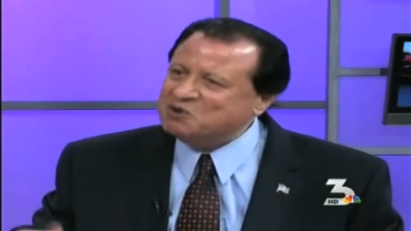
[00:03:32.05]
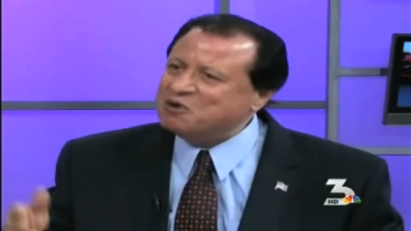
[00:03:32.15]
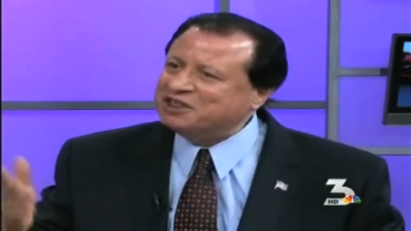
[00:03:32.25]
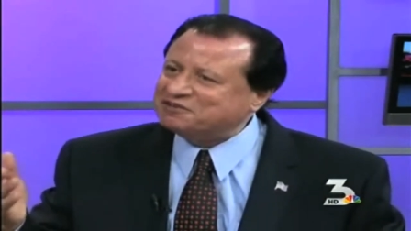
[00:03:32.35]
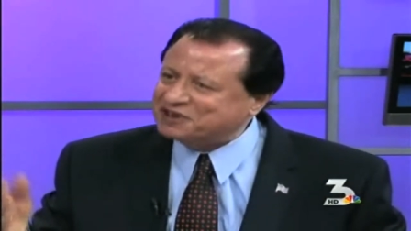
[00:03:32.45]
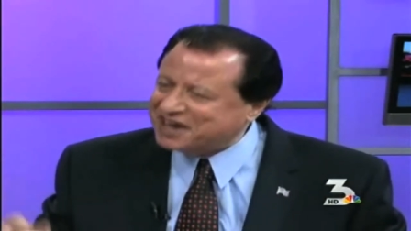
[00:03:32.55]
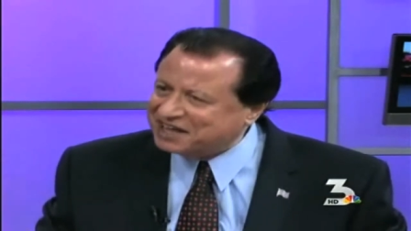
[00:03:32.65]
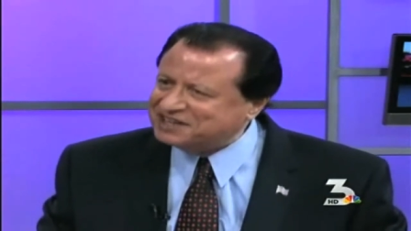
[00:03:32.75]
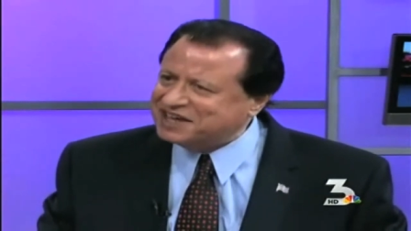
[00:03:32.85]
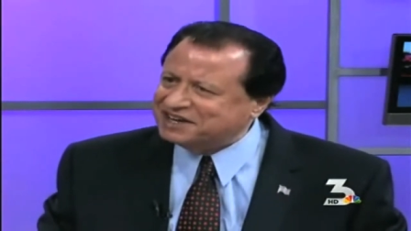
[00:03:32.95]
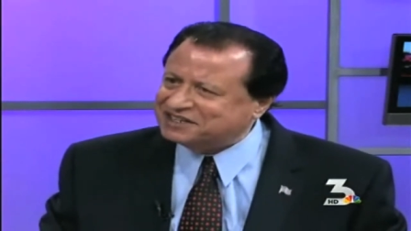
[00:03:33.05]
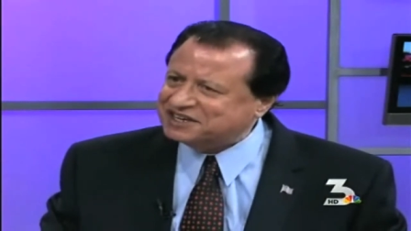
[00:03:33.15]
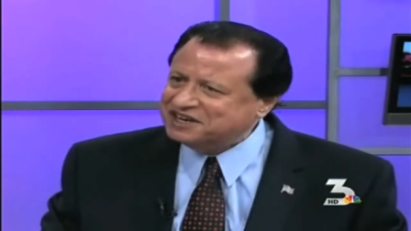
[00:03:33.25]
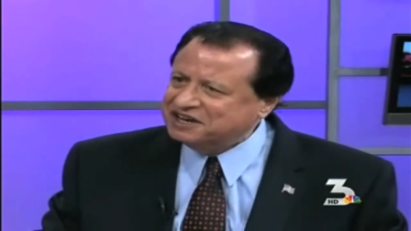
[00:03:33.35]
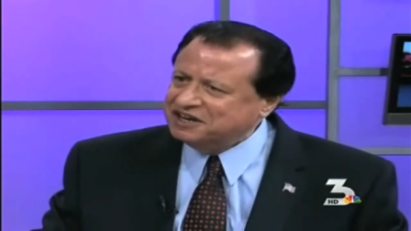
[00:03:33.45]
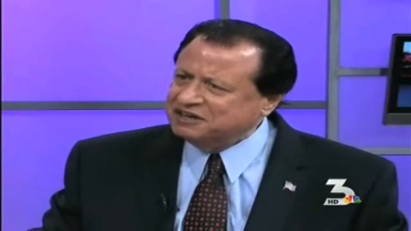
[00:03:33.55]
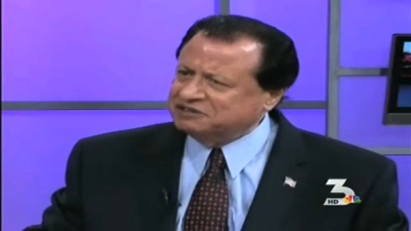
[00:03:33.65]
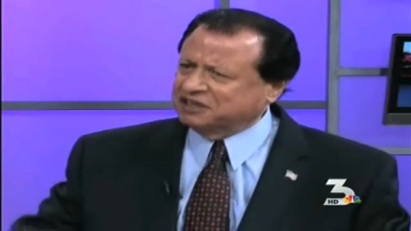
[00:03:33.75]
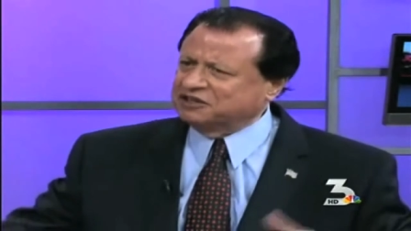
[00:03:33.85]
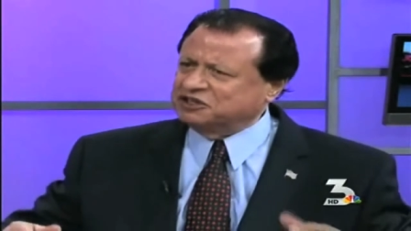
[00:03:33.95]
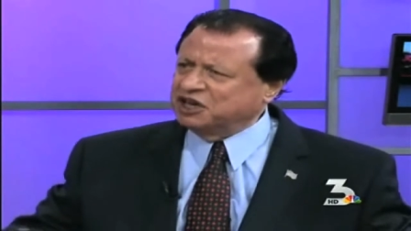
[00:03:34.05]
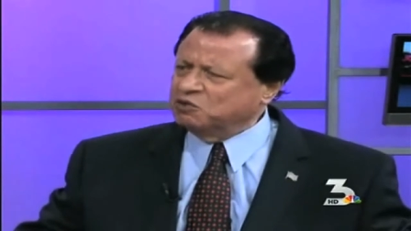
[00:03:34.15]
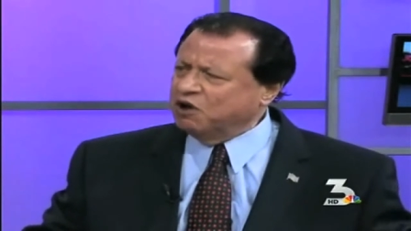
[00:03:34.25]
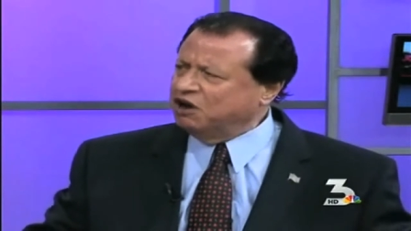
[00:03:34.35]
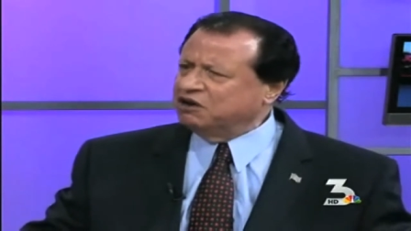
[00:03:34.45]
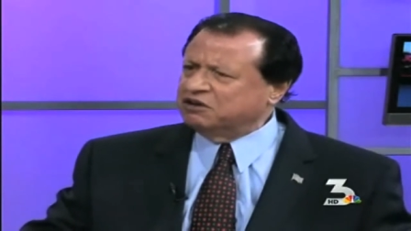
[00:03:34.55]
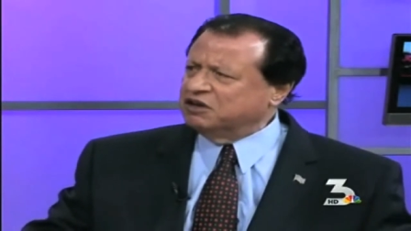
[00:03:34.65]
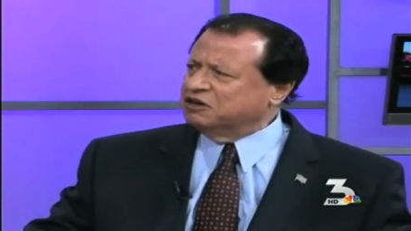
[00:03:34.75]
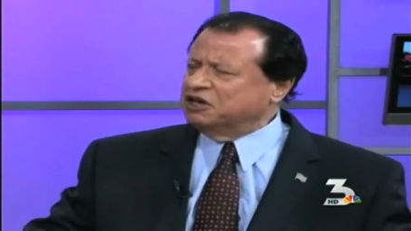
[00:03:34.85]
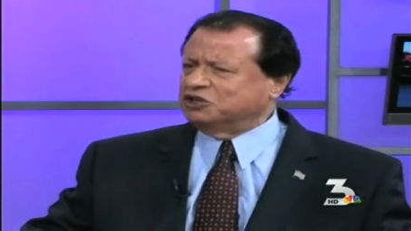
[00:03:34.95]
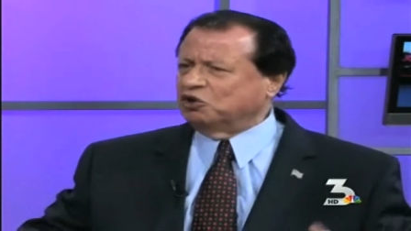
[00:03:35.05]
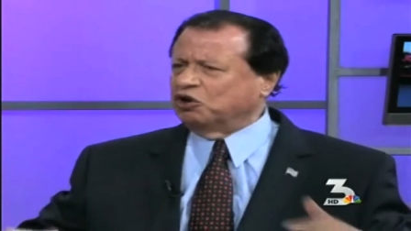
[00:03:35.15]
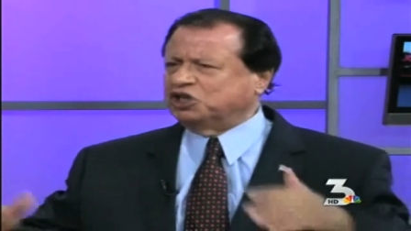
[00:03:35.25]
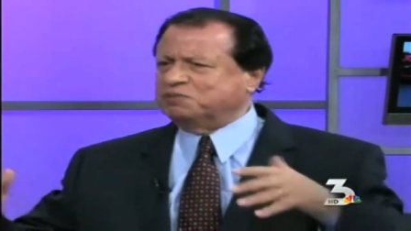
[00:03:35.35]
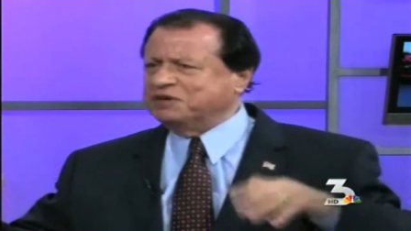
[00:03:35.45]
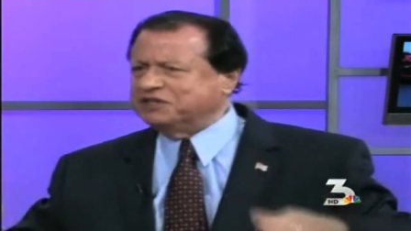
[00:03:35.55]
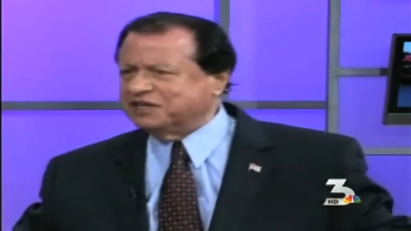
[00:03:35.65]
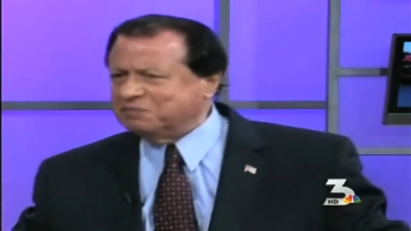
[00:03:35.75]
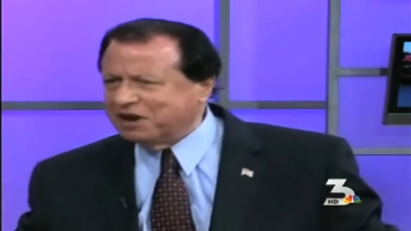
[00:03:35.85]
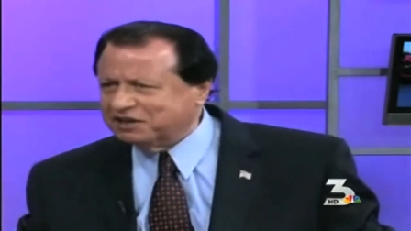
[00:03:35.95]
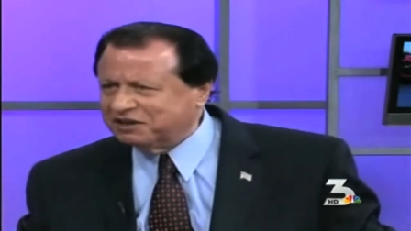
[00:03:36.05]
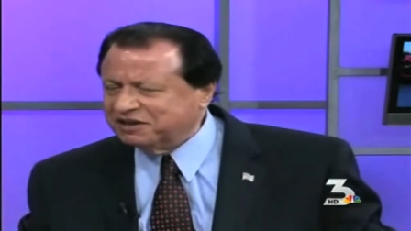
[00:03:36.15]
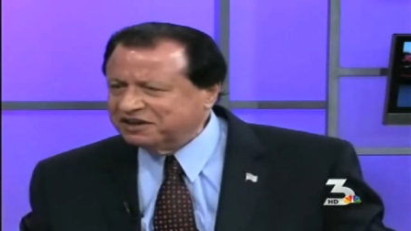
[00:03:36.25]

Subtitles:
one of the candidates started saying, well, he's a rich businessman.